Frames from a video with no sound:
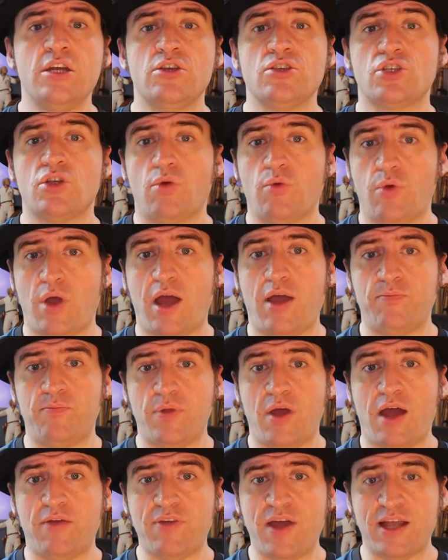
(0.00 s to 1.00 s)
So
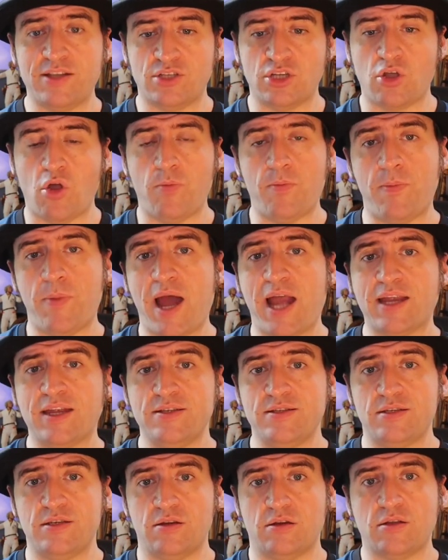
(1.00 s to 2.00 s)
I've had to go back
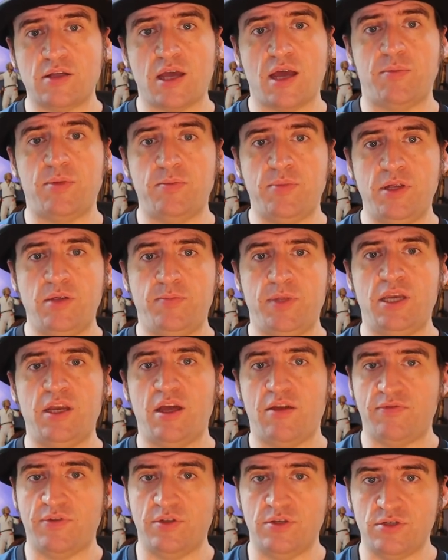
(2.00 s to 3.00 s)
into CAPI
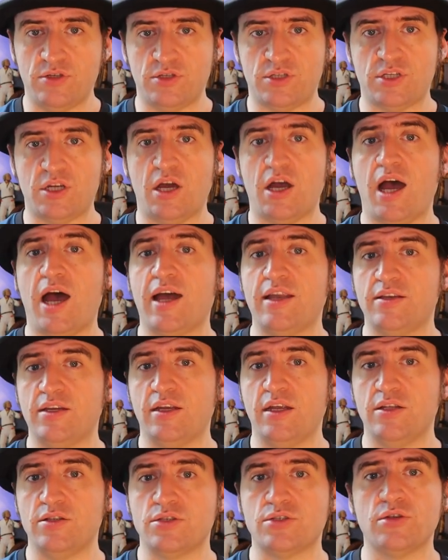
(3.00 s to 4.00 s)
PDF and start
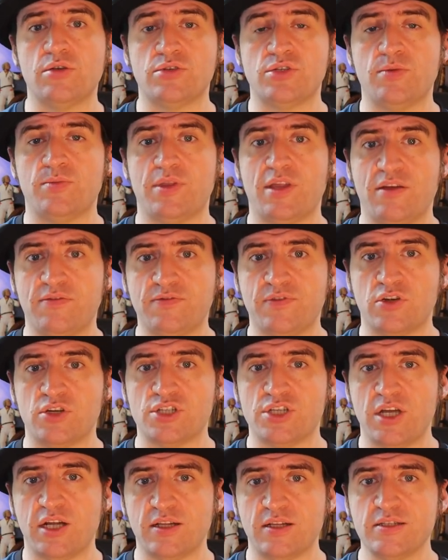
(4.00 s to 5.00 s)
adding in some of that
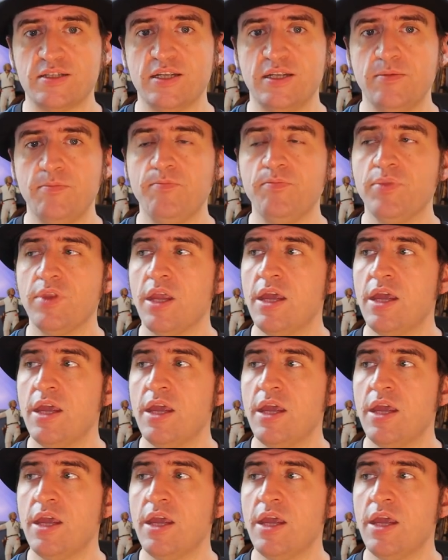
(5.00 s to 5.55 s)
functionality.